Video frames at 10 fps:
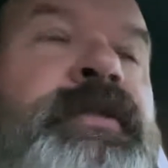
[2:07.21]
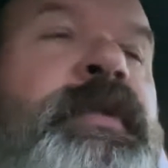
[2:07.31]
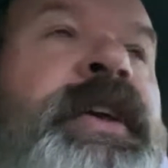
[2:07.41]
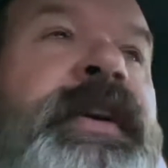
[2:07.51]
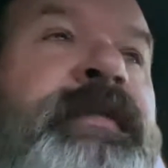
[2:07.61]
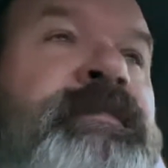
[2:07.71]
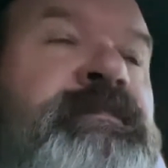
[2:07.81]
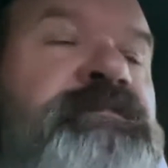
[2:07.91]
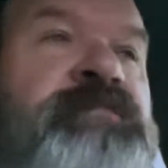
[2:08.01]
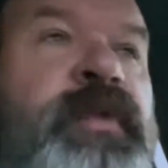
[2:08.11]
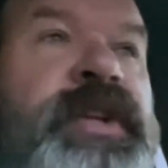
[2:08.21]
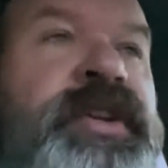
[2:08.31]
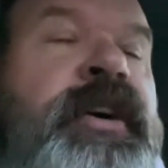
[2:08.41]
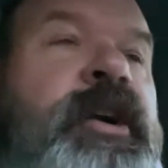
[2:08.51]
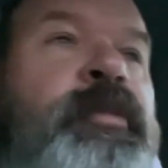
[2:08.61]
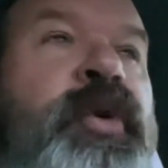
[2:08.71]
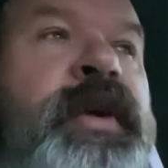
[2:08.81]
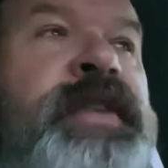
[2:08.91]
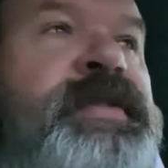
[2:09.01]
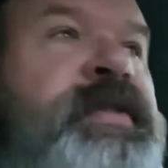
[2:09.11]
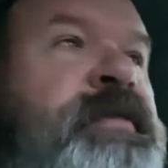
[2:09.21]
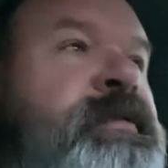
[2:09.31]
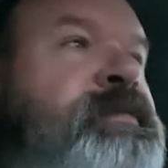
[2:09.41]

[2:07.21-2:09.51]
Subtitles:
We share our points,